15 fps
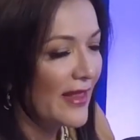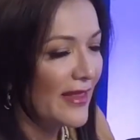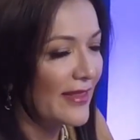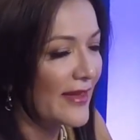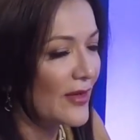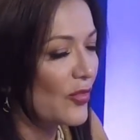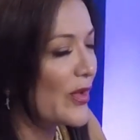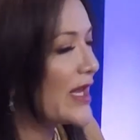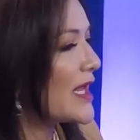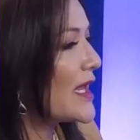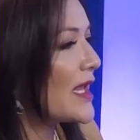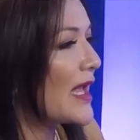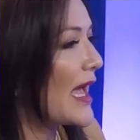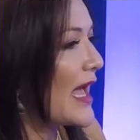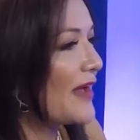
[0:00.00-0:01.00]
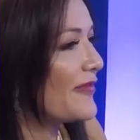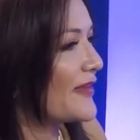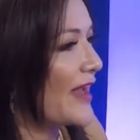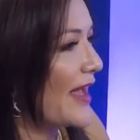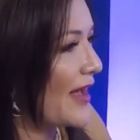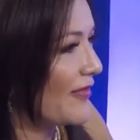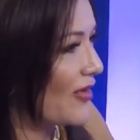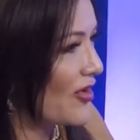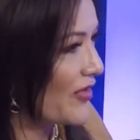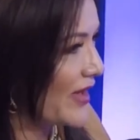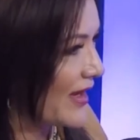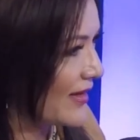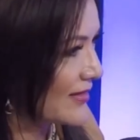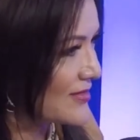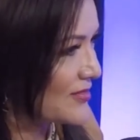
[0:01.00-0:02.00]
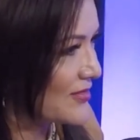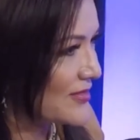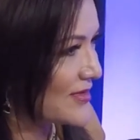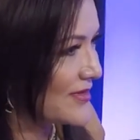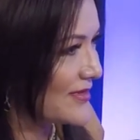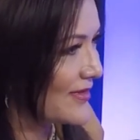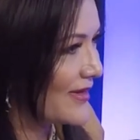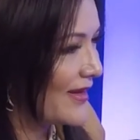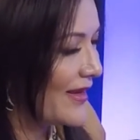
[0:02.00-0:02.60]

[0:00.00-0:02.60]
that we have to have all the answers